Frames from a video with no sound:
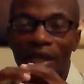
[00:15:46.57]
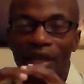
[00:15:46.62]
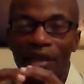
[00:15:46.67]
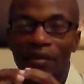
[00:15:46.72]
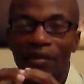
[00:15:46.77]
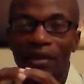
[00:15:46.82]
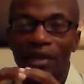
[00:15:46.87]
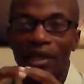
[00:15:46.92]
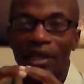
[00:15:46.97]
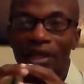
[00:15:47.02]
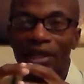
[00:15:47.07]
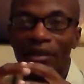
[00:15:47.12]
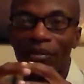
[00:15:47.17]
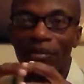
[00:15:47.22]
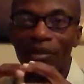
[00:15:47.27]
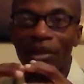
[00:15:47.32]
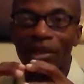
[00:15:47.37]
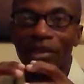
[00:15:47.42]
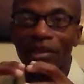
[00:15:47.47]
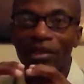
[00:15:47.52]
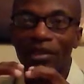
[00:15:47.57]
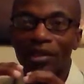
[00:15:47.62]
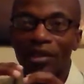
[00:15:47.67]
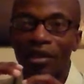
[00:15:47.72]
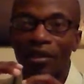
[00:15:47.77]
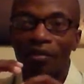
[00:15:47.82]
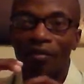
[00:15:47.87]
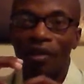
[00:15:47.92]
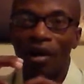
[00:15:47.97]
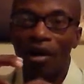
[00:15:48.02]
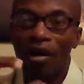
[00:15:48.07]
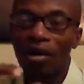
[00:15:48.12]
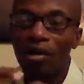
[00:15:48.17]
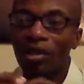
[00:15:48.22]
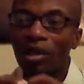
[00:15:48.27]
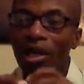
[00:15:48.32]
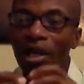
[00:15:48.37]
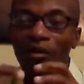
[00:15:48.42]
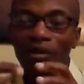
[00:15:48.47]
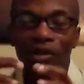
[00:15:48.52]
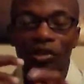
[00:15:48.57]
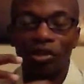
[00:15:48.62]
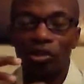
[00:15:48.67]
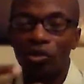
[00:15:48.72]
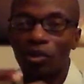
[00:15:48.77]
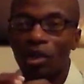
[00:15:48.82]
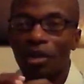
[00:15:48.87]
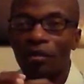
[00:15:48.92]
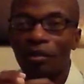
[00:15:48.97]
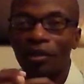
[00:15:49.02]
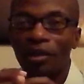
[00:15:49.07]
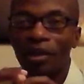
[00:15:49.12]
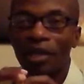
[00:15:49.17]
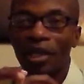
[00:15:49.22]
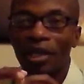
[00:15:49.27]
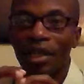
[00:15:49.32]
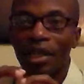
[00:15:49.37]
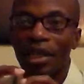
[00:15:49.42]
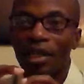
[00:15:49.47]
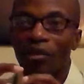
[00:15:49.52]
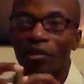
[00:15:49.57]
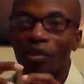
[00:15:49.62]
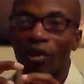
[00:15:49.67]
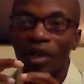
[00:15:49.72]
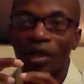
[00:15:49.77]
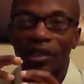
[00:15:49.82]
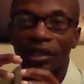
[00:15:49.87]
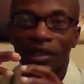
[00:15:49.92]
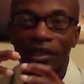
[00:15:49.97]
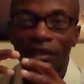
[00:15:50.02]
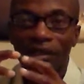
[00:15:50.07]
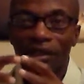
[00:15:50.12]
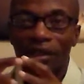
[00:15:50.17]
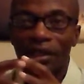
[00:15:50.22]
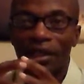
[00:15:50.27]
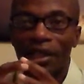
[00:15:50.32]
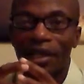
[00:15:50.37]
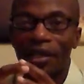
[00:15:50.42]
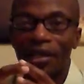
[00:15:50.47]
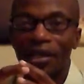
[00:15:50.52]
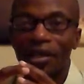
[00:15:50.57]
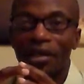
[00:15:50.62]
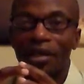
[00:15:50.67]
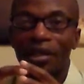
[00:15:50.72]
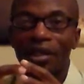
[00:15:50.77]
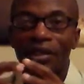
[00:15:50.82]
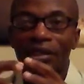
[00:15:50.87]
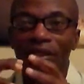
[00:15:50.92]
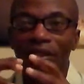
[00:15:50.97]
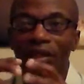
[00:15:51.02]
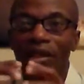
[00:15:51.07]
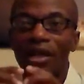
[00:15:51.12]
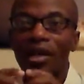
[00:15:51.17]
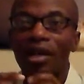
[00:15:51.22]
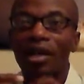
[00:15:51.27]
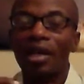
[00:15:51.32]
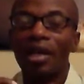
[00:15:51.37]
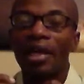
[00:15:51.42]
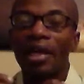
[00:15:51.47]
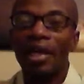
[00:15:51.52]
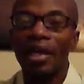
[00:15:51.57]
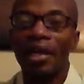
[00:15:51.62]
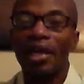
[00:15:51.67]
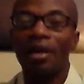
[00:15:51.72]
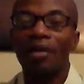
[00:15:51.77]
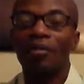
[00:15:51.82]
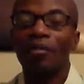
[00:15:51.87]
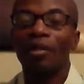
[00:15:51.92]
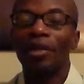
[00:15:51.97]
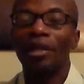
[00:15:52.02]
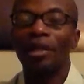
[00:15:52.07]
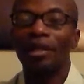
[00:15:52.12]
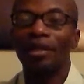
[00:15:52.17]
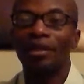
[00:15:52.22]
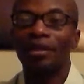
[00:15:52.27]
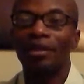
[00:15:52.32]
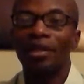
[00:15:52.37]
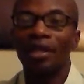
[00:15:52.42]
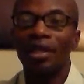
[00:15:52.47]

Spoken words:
Even in the midst of all our trouble, and we have to look at God and say, God, help me.